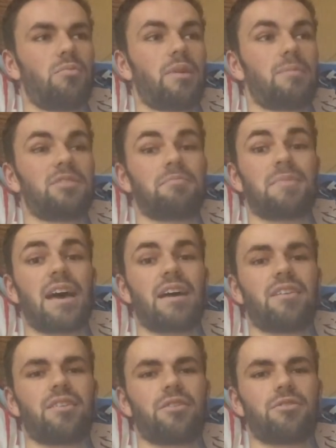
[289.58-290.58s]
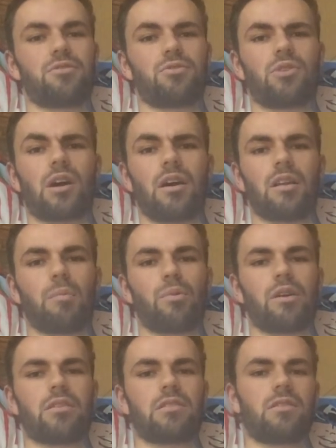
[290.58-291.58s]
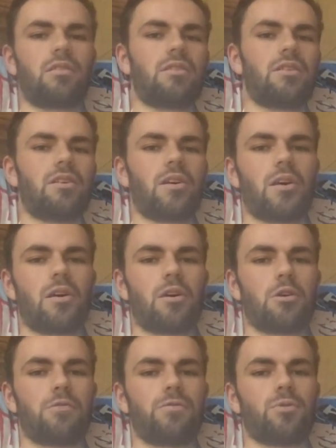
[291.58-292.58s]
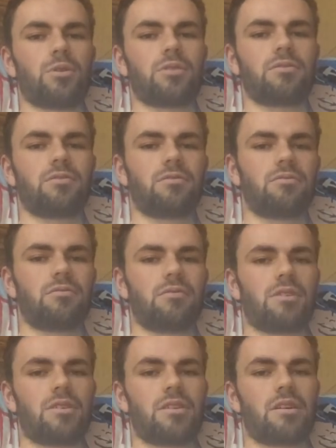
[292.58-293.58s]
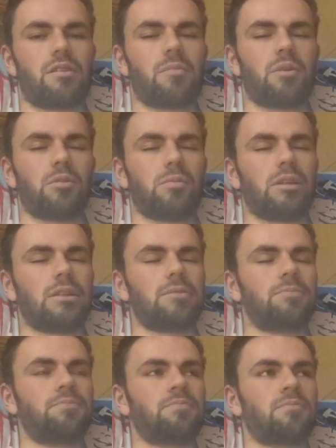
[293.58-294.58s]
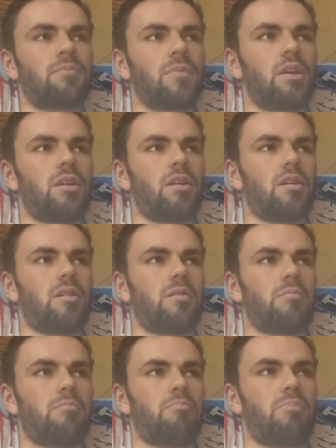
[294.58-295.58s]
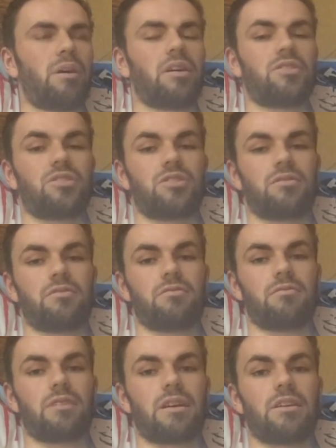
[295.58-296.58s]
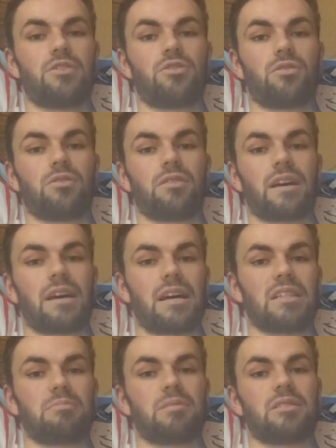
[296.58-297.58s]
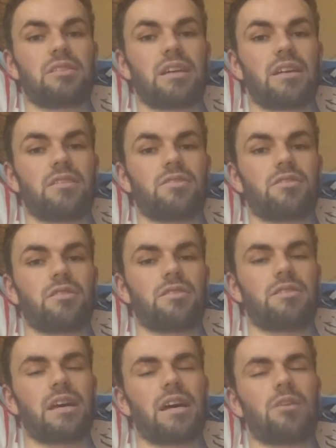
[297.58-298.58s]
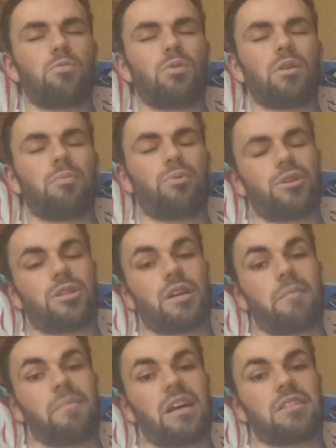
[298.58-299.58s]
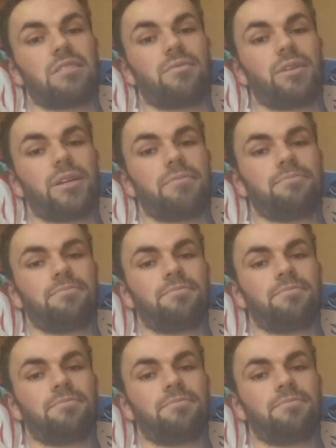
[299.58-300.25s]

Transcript: maybe some Nando's garlic bread over a dairy milk bar. But any chocolate that has been sent, Dad will appreciate massively.